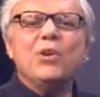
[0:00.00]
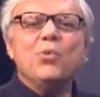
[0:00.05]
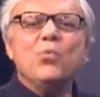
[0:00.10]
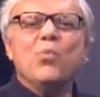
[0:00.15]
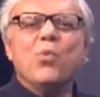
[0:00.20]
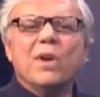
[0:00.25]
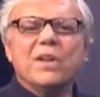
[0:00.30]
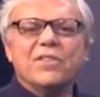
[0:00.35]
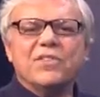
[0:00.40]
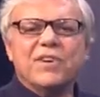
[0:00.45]
you
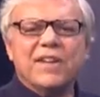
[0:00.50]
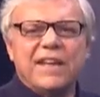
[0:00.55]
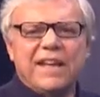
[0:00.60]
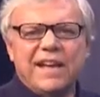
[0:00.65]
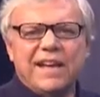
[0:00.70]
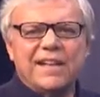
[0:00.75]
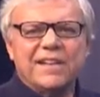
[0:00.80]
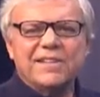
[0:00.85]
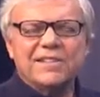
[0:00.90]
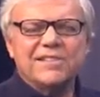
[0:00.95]
once
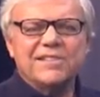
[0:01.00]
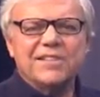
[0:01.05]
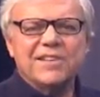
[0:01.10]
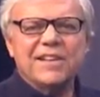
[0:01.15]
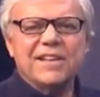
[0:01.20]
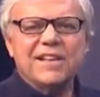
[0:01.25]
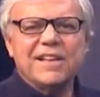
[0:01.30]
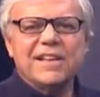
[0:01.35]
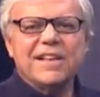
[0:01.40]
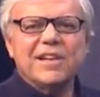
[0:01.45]
again
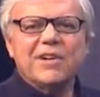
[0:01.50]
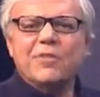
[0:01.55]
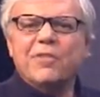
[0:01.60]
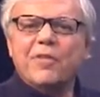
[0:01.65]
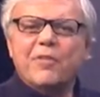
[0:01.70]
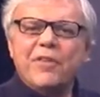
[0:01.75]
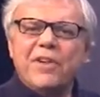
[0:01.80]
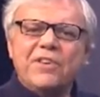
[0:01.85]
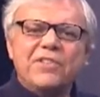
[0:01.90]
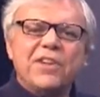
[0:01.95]
for
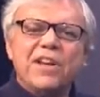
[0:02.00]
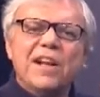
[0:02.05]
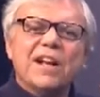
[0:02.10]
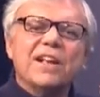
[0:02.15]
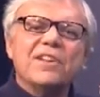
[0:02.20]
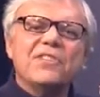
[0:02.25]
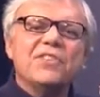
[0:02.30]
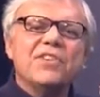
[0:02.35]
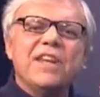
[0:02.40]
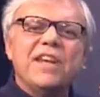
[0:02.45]
visiting
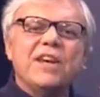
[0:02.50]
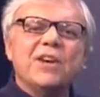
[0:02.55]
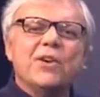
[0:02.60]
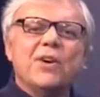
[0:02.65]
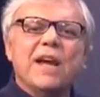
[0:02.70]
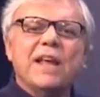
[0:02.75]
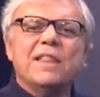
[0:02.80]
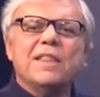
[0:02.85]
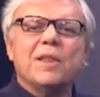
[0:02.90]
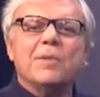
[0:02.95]
us
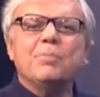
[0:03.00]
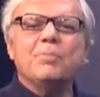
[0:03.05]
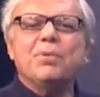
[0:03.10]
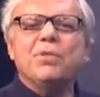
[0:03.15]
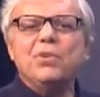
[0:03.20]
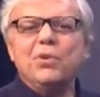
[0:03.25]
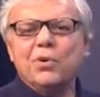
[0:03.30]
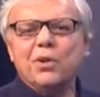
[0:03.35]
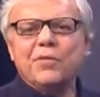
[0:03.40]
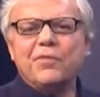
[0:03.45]
here at the
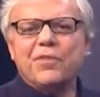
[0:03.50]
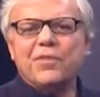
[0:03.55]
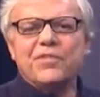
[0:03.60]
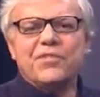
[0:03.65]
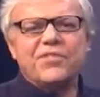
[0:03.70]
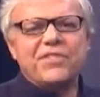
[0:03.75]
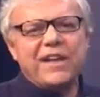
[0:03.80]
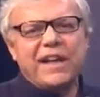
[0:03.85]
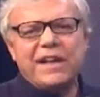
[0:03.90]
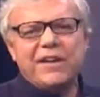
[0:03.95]
beautiful
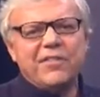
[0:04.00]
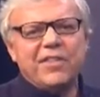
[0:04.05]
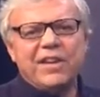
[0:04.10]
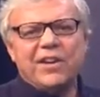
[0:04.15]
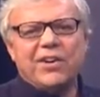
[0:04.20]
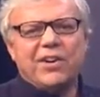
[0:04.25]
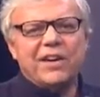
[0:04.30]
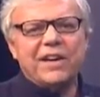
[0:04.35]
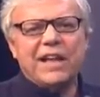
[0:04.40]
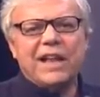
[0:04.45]
state of the
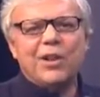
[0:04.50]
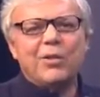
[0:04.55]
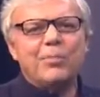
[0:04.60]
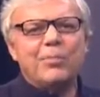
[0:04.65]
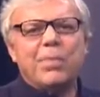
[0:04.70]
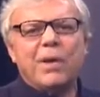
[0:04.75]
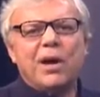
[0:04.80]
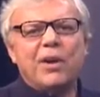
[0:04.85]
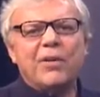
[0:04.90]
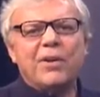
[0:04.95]
art El
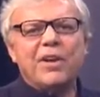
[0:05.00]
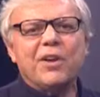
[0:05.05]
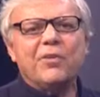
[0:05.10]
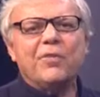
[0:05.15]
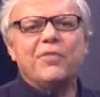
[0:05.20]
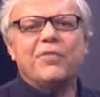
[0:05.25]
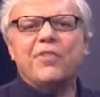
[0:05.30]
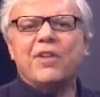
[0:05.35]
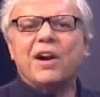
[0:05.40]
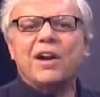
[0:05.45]
Barrio
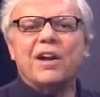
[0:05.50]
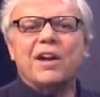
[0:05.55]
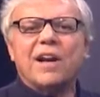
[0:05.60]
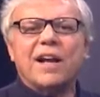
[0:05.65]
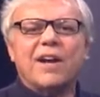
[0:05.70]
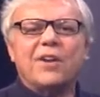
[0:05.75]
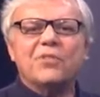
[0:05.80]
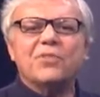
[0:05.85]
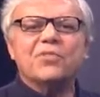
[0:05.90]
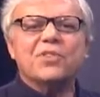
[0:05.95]

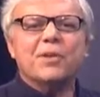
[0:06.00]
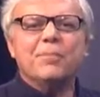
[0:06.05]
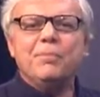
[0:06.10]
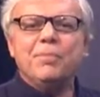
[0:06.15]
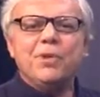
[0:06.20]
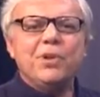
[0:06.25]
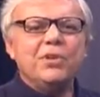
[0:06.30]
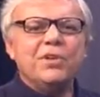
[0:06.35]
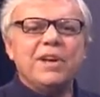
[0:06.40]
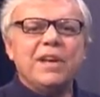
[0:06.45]
Firehouse
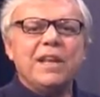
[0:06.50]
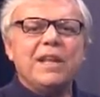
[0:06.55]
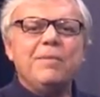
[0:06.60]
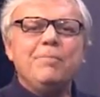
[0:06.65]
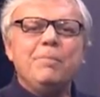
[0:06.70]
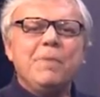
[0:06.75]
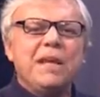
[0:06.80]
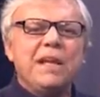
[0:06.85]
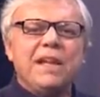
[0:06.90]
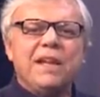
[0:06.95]
Community
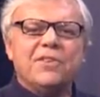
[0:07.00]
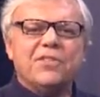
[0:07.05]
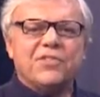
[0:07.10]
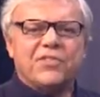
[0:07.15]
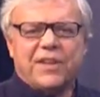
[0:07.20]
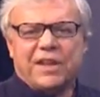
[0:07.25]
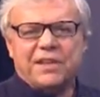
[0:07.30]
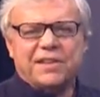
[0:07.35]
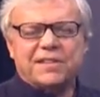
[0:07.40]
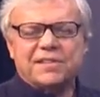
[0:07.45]
Media
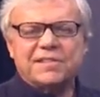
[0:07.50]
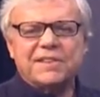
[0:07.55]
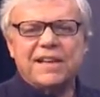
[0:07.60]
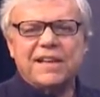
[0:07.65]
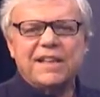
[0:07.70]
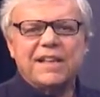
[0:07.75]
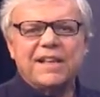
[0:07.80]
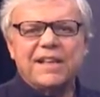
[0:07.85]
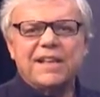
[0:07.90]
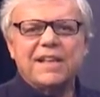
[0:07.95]
Center
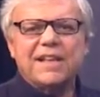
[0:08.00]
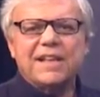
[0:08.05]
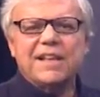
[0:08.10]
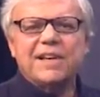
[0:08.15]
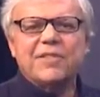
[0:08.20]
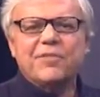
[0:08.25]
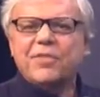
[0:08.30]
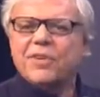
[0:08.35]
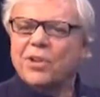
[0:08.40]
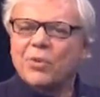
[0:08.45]

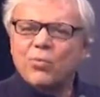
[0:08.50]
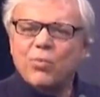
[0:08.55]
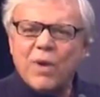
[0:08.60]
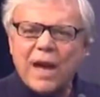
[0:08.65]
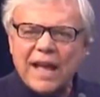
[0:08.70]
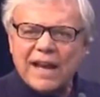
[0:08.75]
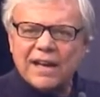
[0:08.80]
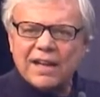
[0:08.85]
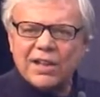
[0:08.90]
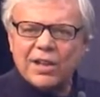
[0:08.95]
for the
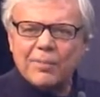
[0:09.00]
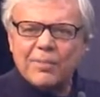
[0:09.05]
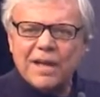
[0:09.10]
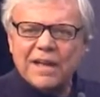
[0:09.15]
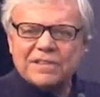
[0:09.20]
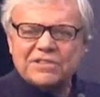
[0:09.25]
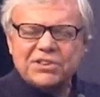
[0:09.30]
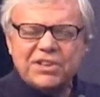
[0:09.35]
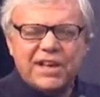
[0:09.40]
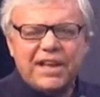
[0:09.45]
Radical
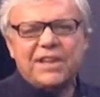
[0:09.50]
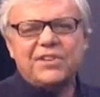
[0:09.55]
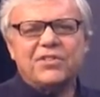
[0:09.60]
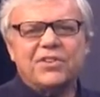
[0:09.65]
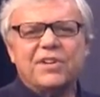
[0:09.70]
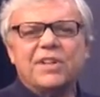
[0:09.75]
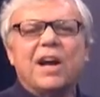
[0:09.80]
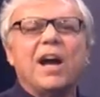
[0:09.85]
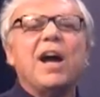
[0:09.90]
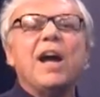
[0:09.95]

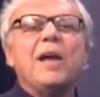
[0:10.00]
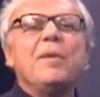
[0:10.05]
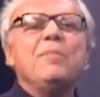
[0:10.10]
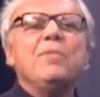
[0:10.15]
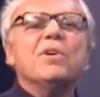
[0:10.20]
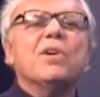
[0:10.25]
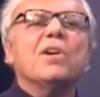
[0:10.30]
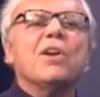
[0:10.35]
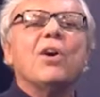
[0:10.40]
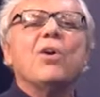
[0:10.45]
Imagination. I'm
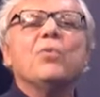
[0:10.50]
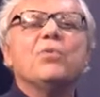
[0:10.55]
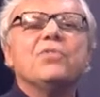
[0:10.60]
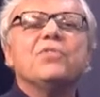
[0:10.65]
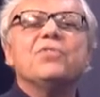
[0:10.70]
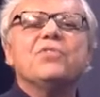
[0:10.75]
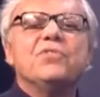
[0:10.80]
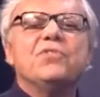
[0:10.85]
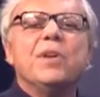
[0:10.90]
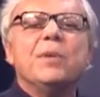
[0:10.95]
your
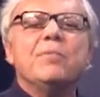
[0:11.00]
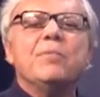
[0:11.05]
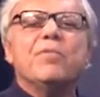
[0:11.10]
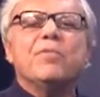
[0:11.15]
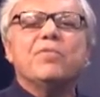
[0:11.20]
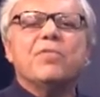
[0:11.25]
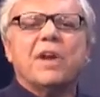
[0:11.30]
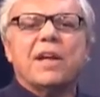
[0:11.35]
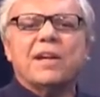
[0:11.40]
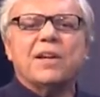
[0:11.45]
host, Jim
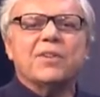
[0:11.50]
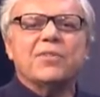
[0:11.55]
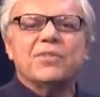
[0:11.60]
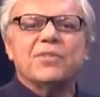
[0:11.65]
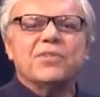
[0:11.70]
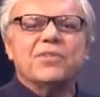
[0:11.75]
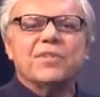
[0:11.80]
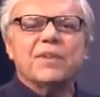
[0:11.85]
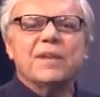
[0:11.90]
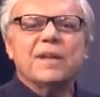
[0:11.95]

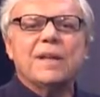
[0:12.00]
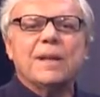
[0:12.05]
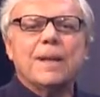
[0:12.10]
Vrettos.